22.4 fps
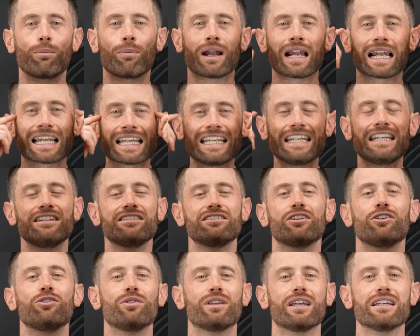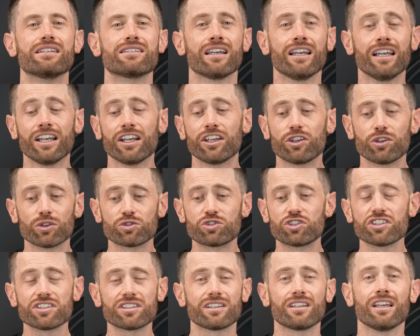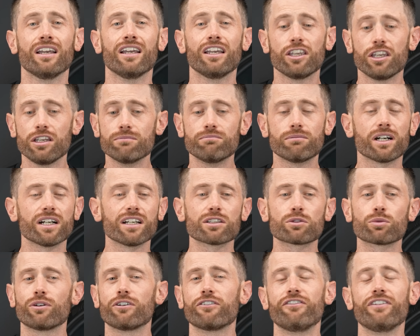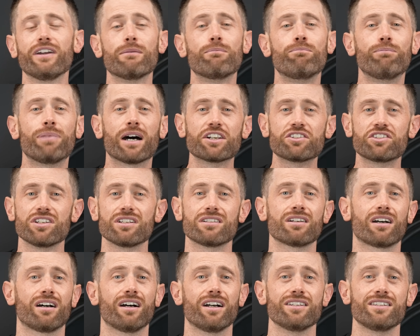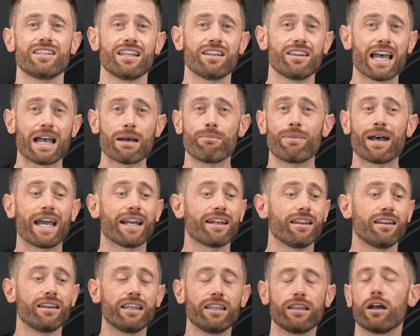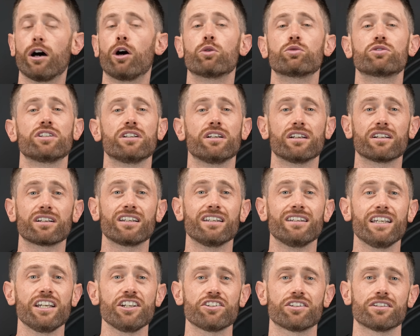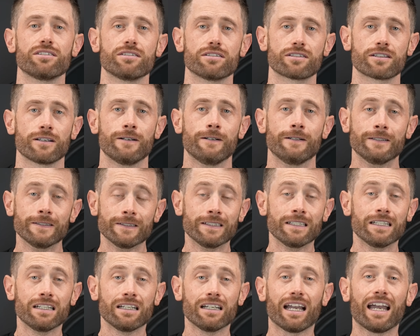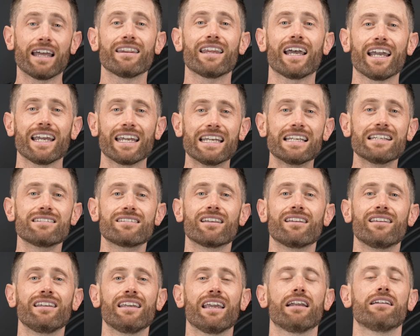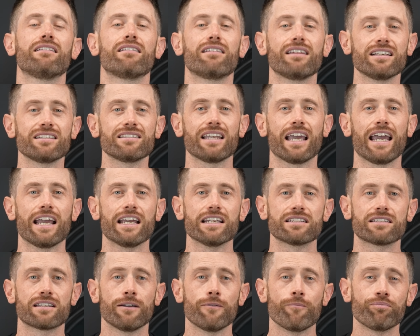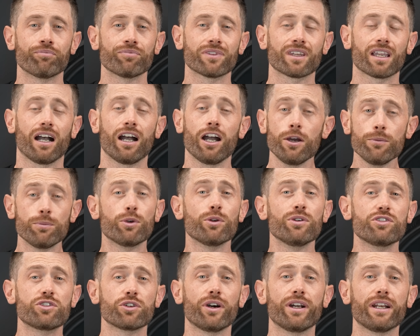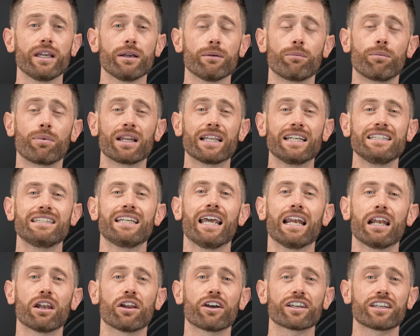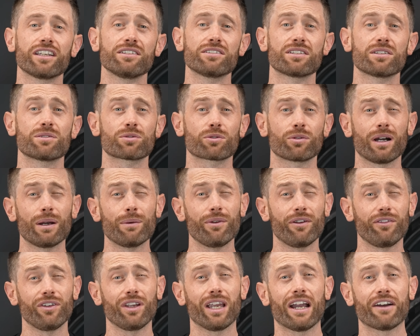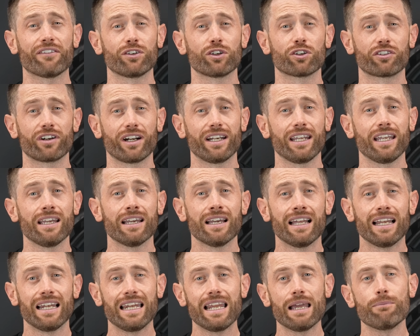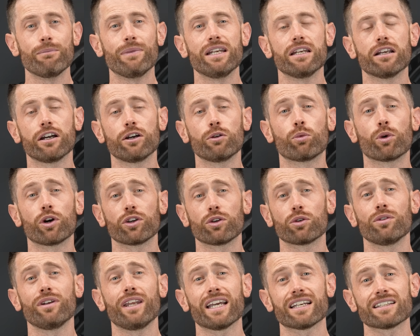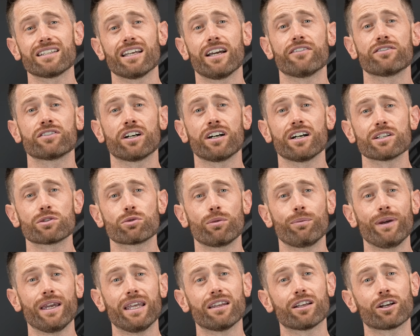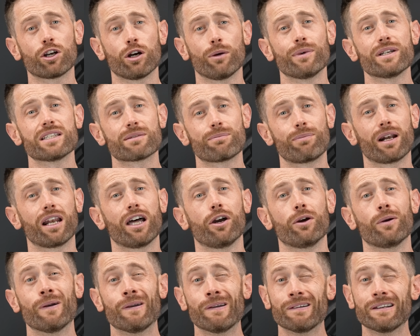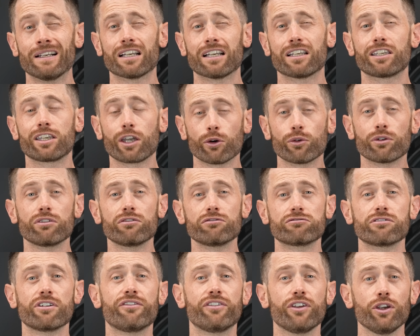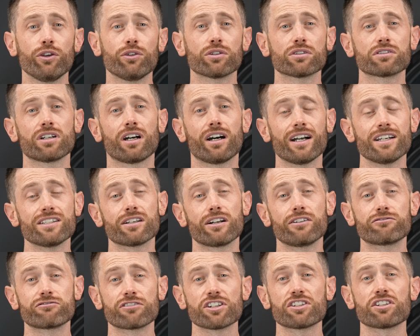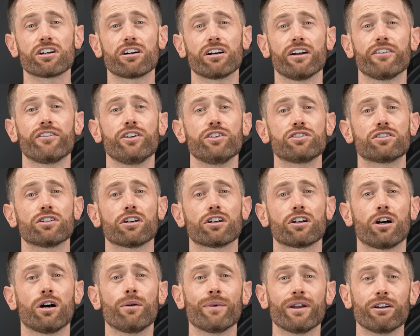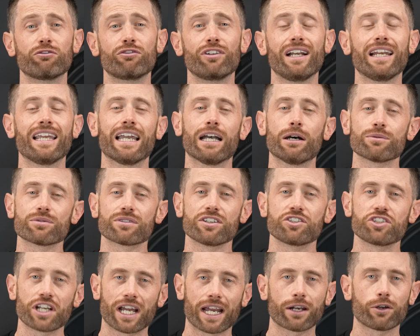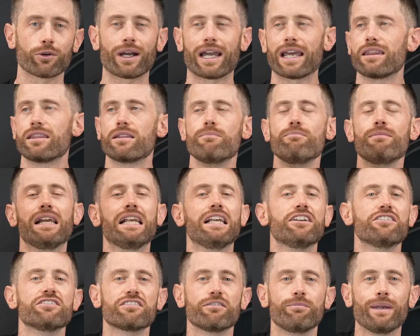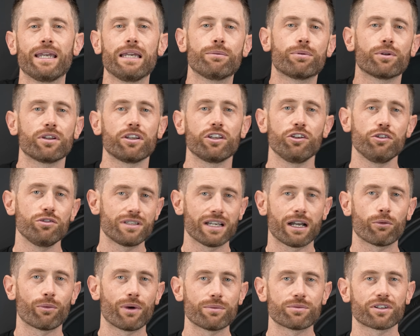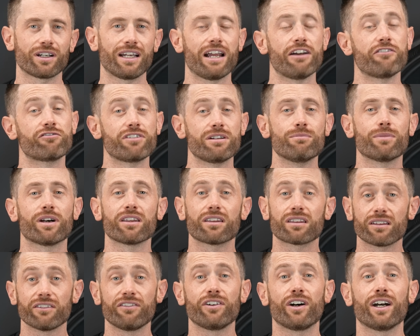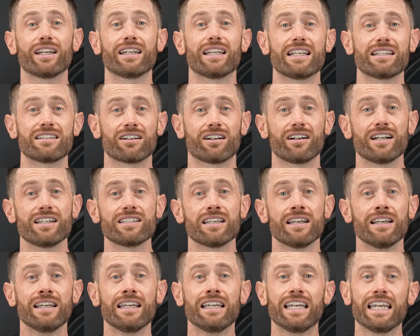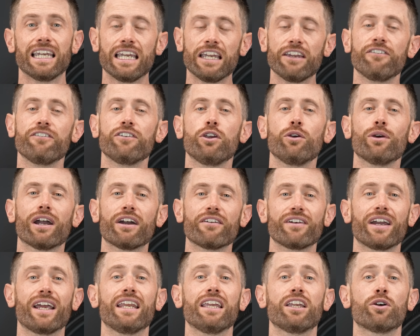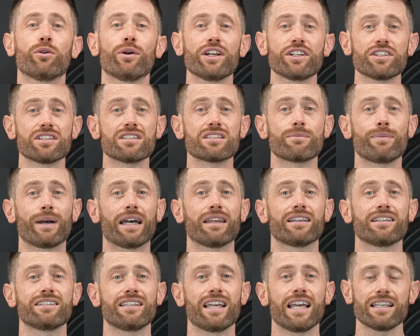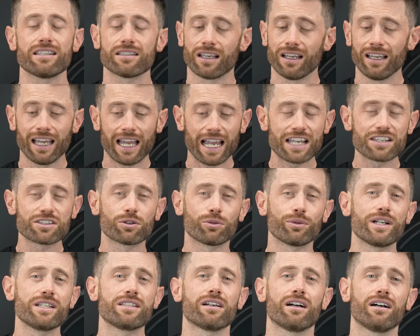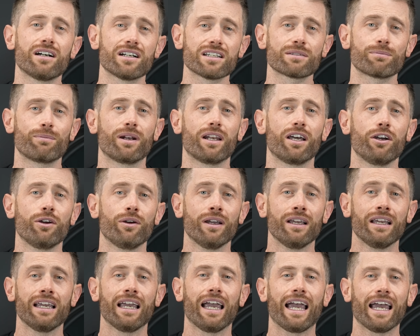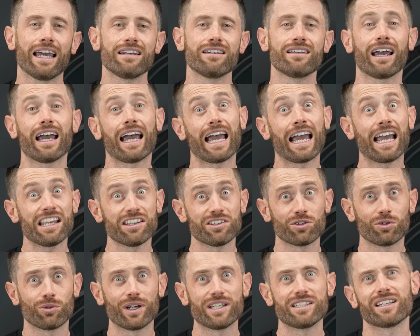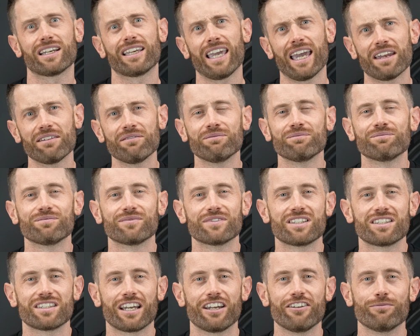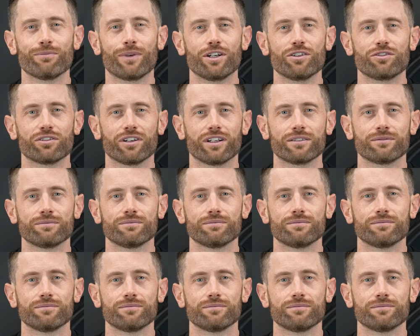please do this. You might as well fit budget tyres, they're that bad in the alternate conditions. And that is the end of this test. I hope you enjoyed it. Please hit like and subscribe if you haven't already. Let me know what your next set of tyres will be in the comments below. Go and review your tyres over at tyrereviews.com. It really helps the channel and the millions of people that use that website every month to find their tyres. If you have any questions about this test, as always, ask below. And as always, again, safe motoring.